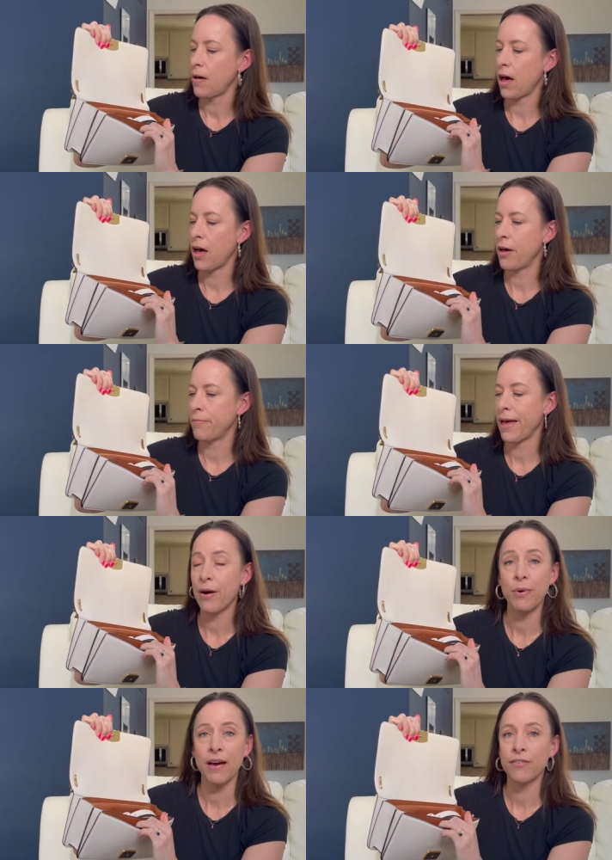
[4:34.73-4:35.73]
Um,
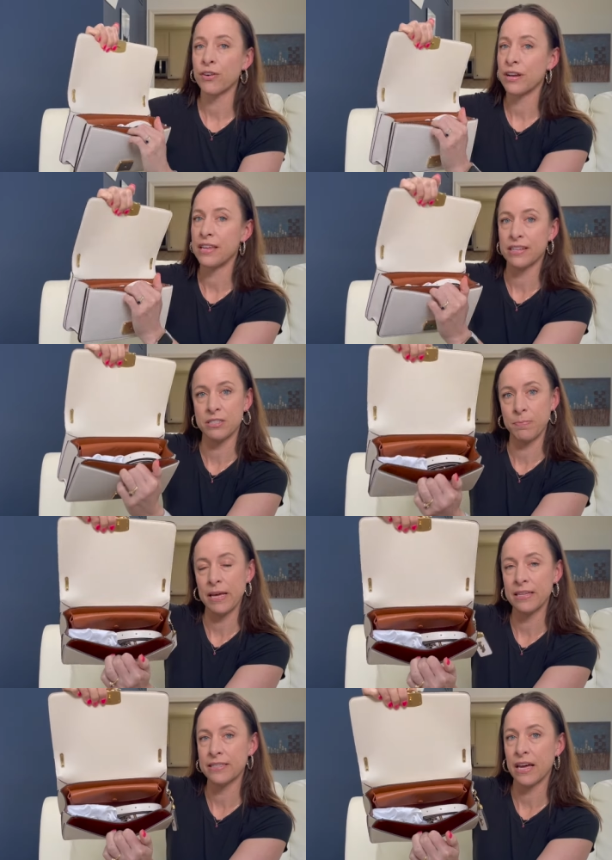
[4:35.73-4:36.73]
however, it
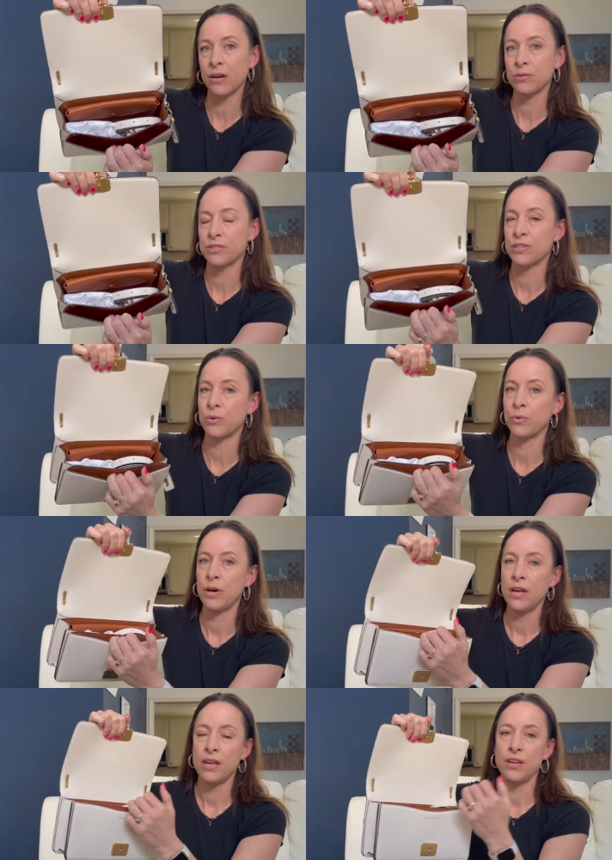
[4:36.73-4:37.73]
expands out. So,
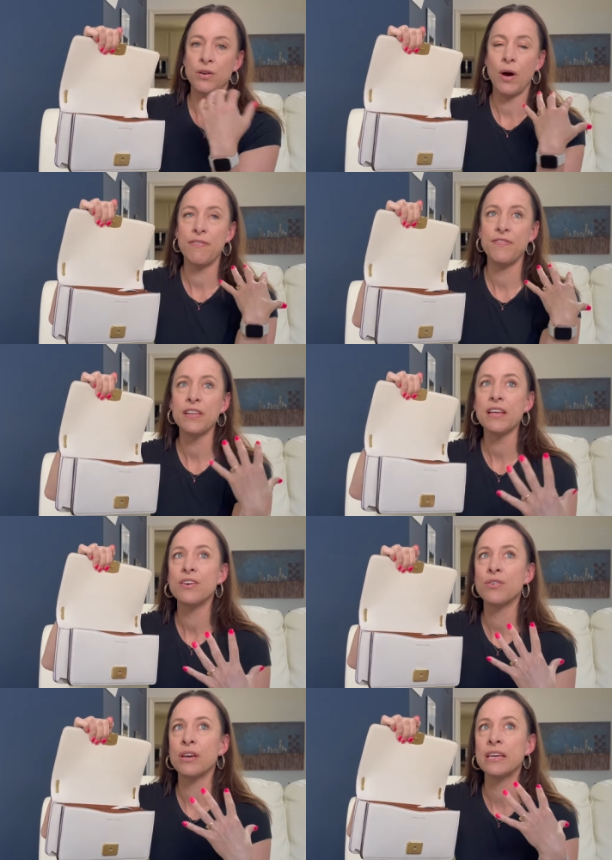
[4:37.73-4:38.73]
you know, I feel like
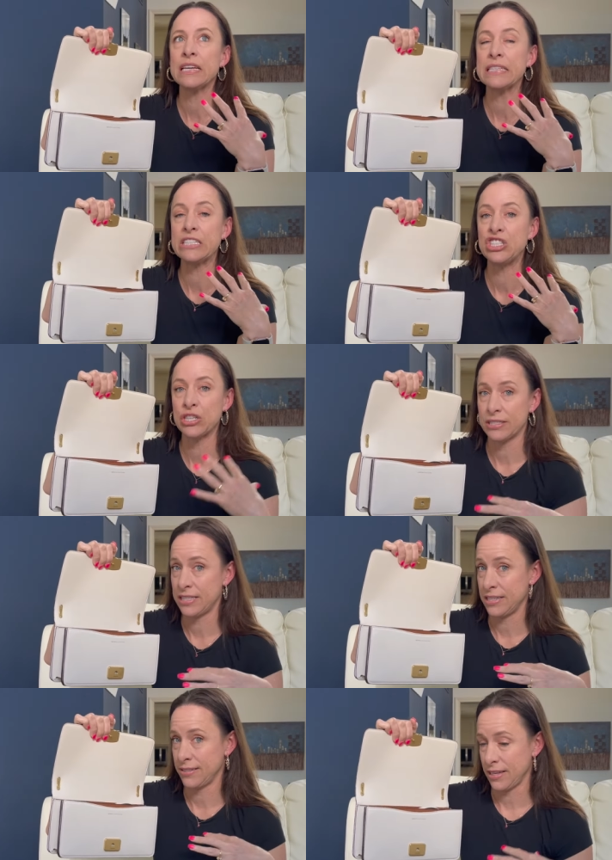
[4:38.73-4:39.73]
you can get just
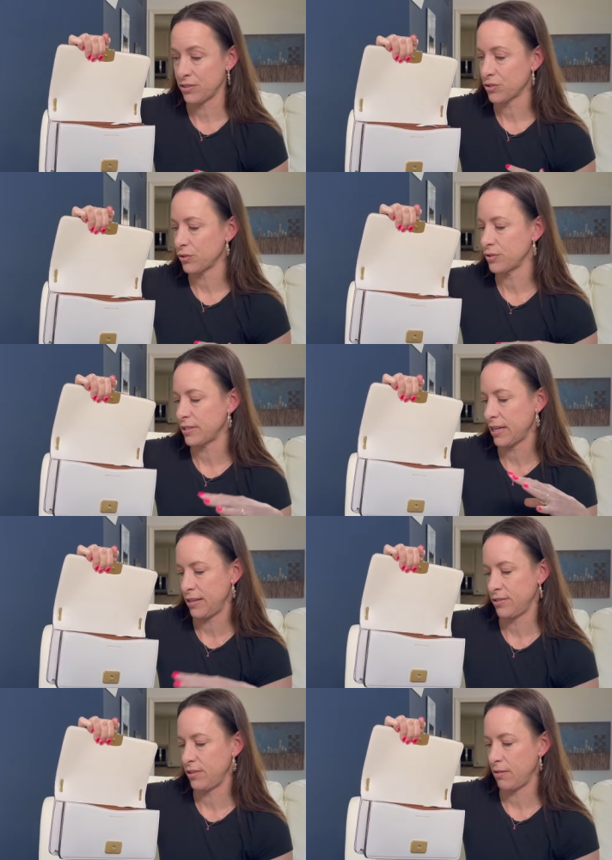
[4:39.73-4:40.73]
the essentials
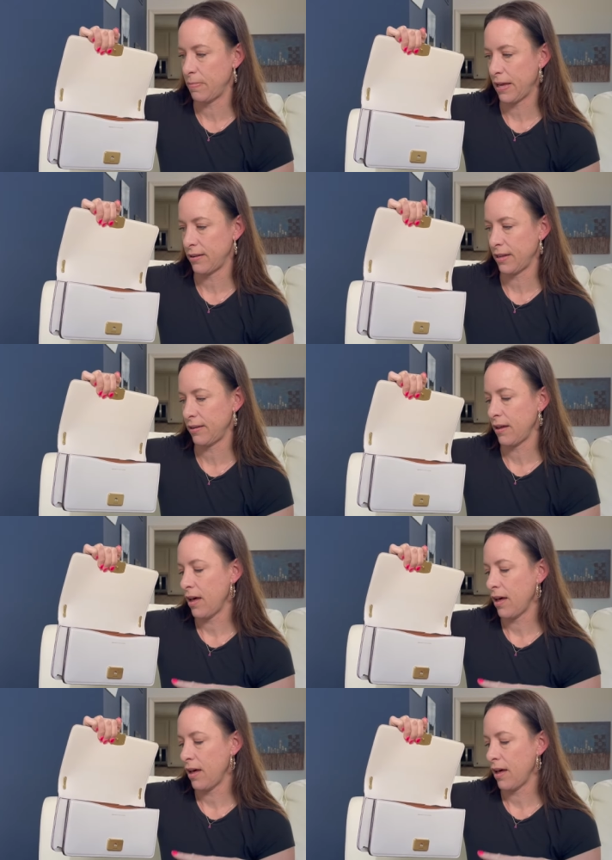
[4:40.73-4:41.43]
into the Bandit.